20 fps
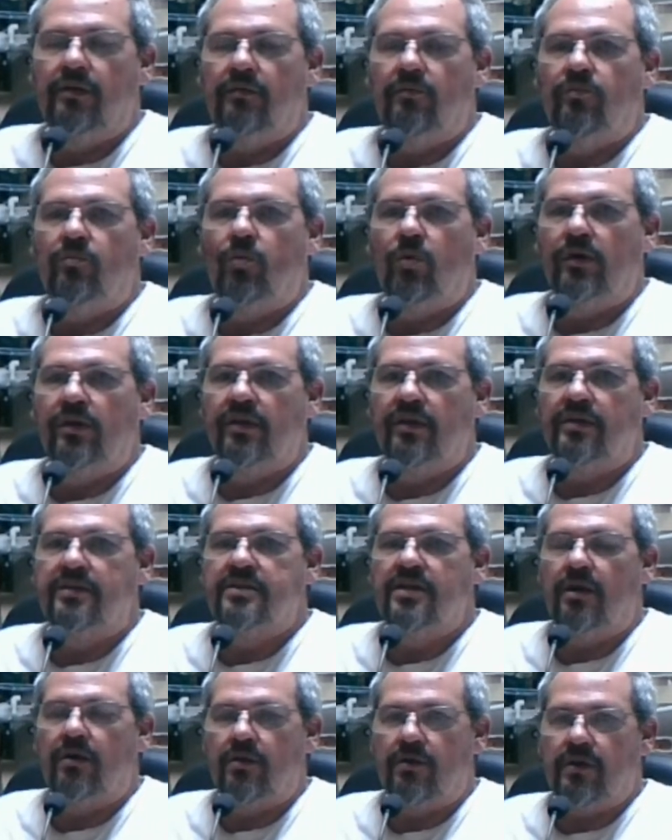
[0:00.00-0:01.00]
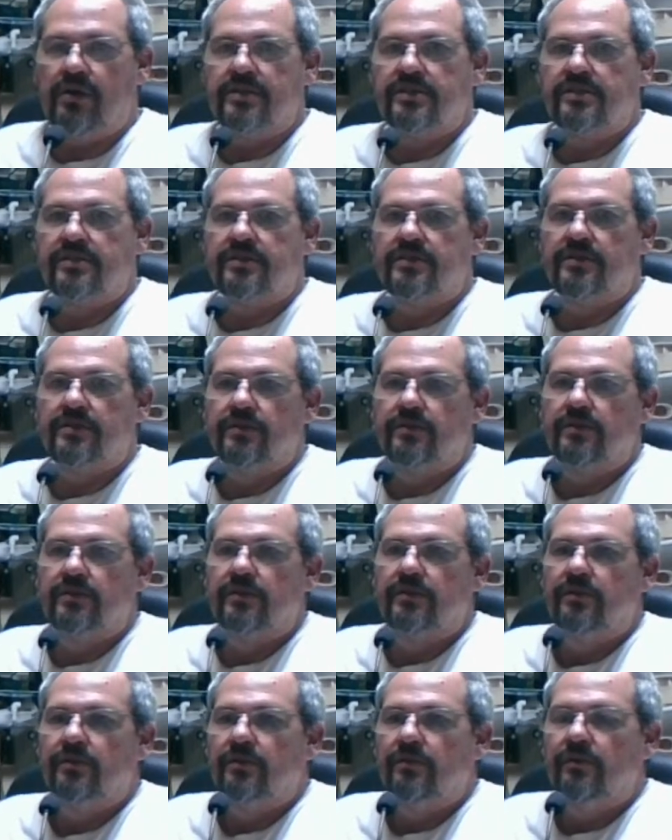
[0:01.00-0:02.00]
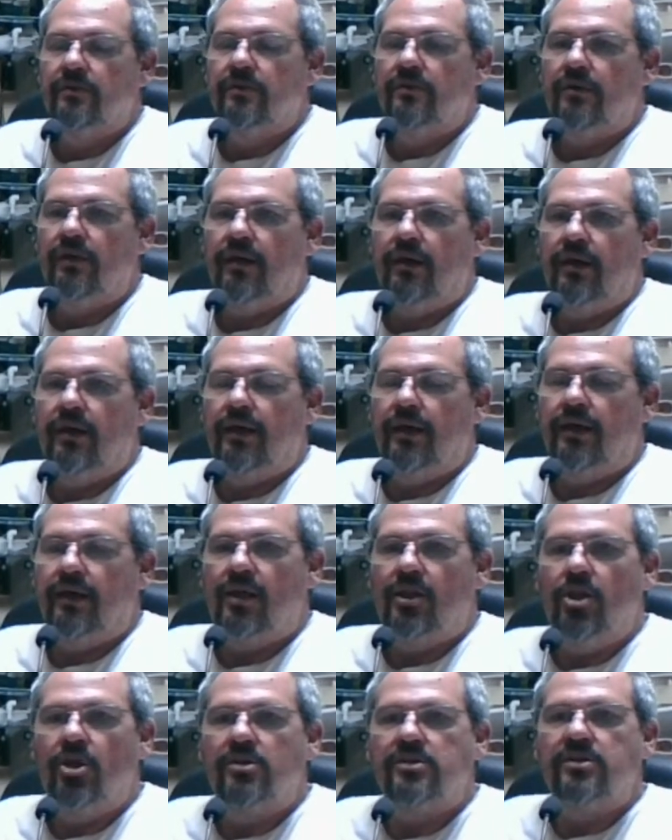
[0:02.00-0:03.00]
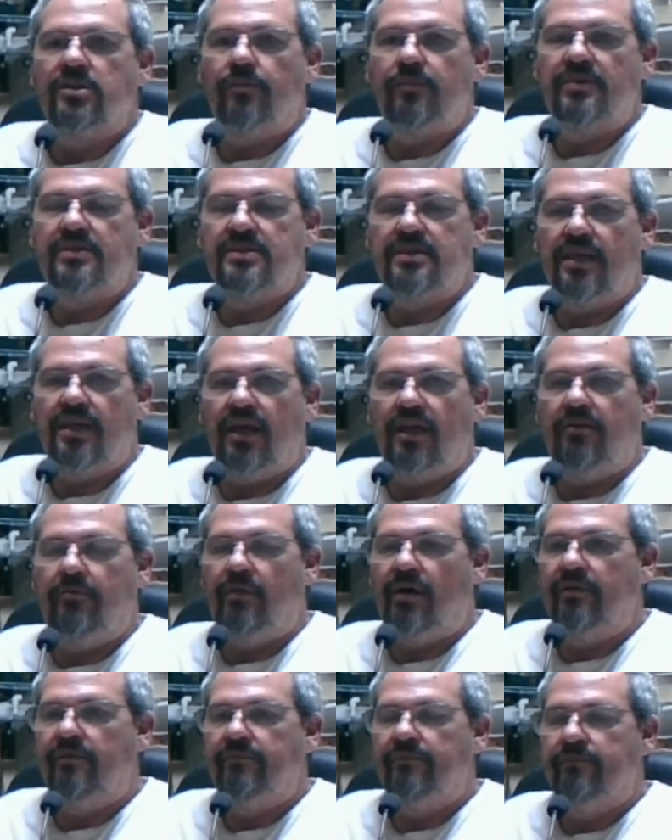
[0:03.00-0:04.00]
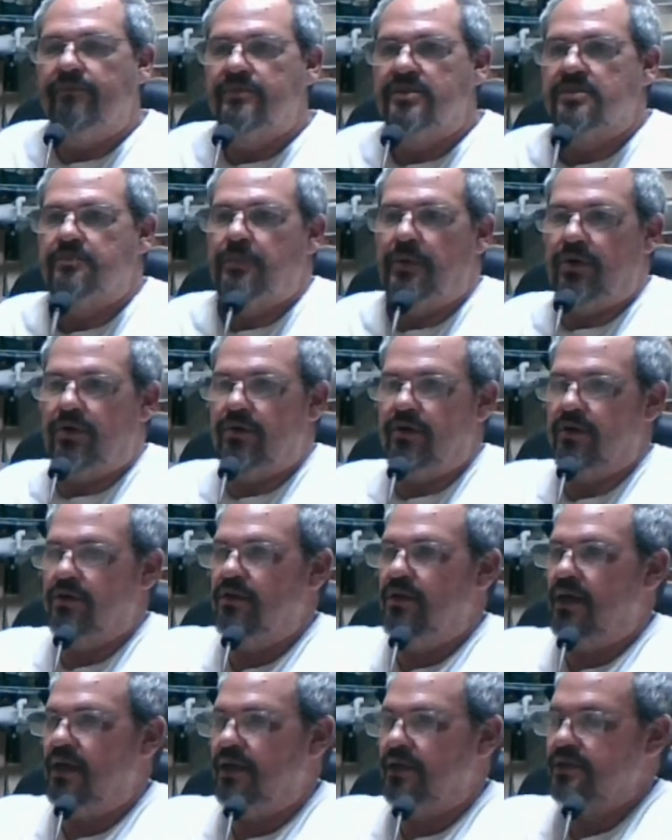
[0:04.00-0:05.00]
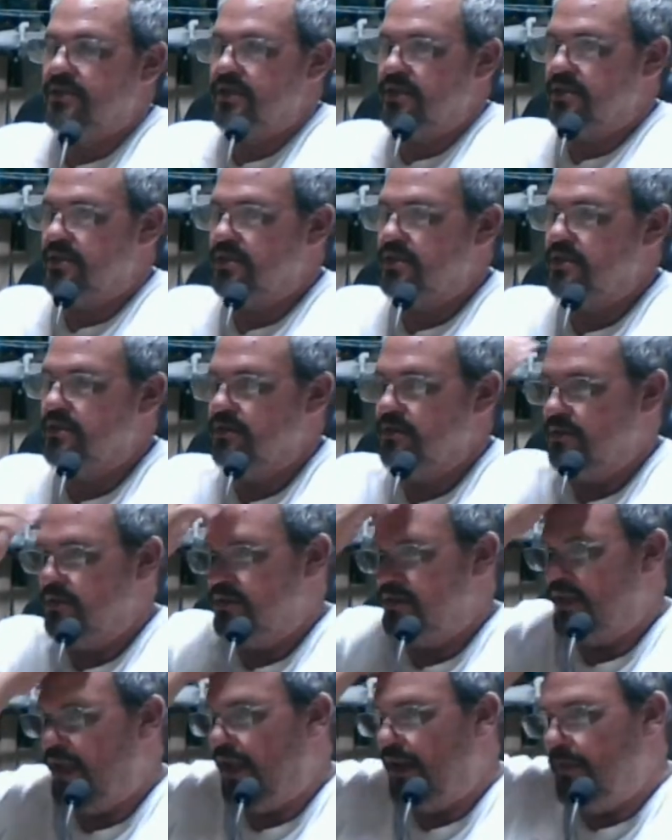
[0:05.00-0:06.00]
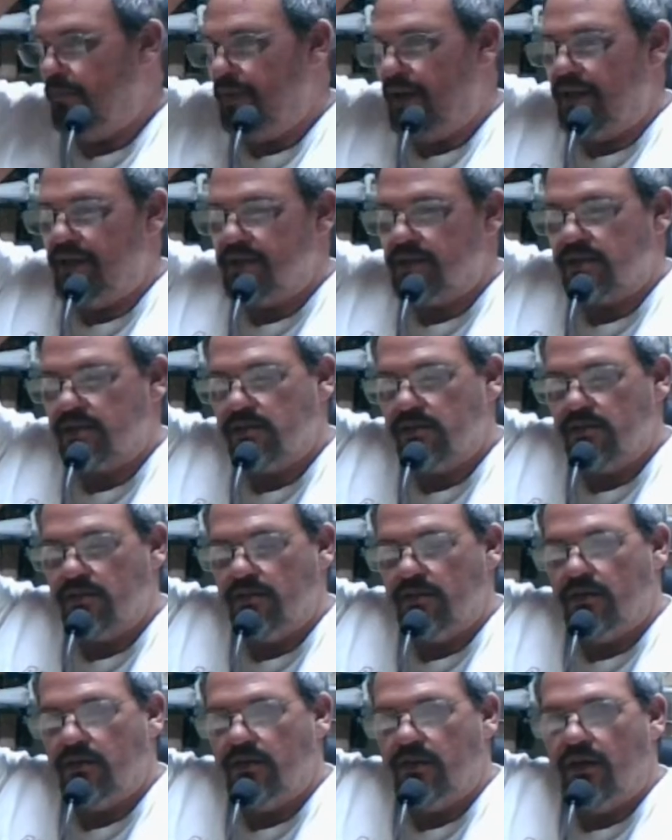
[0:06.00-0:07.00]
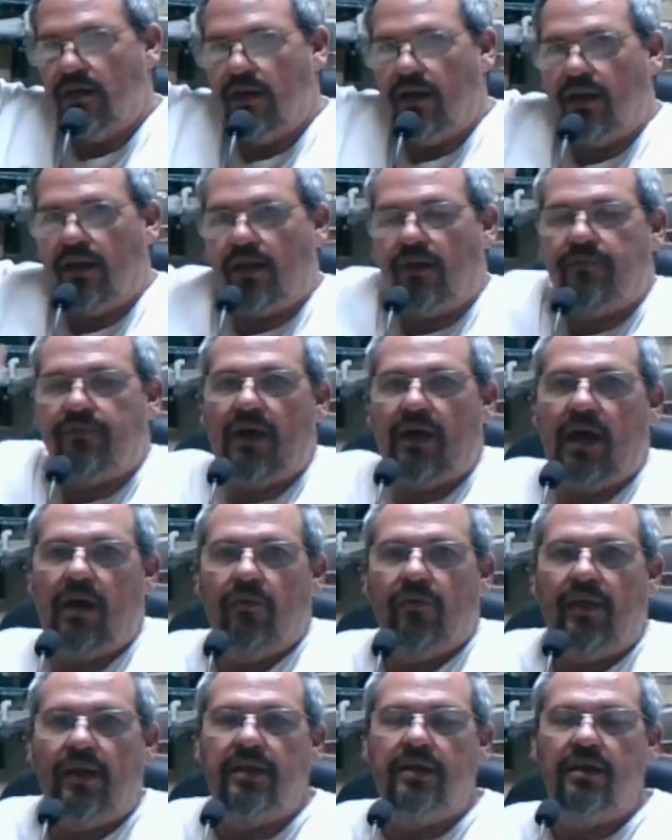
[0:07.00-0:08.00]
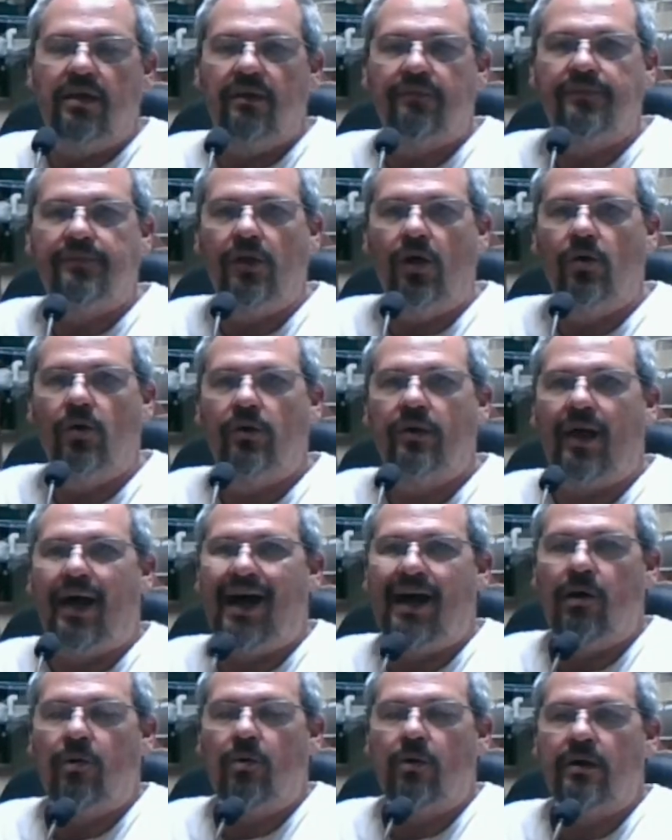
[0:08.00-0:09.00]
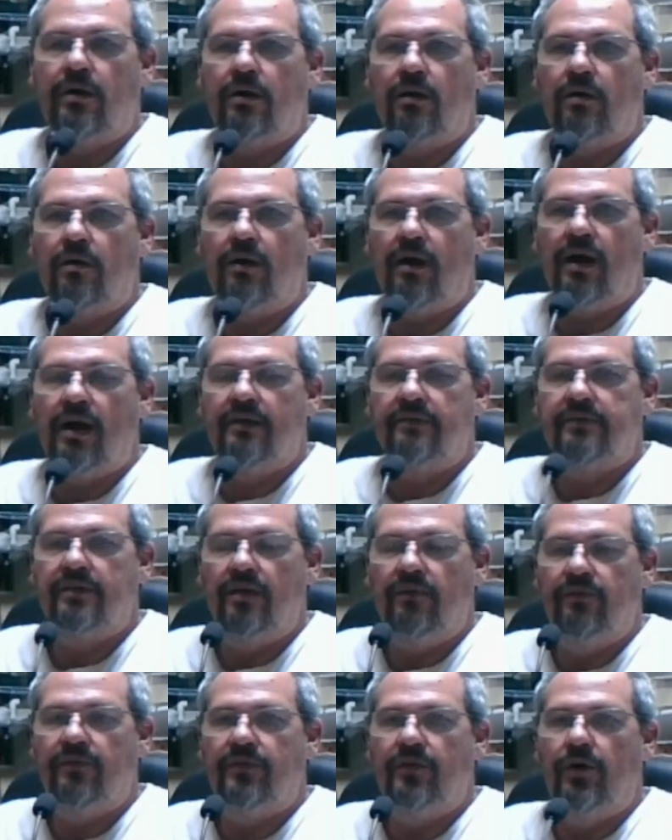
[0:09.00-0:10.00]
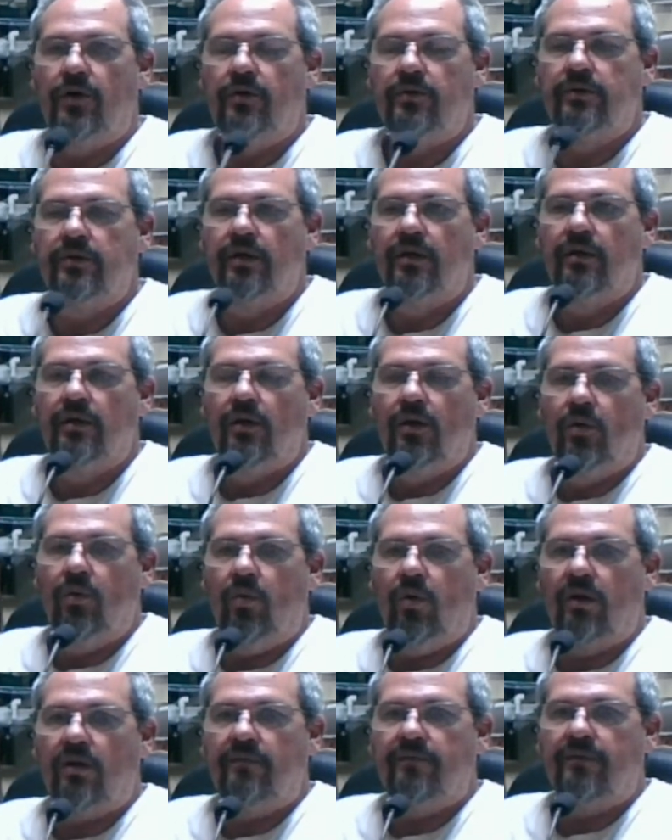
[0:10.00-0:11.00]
one of the terrorists. And I looked up his name on Spirit Airlines' database, and I found that he had flown our aircraft. He had flown one of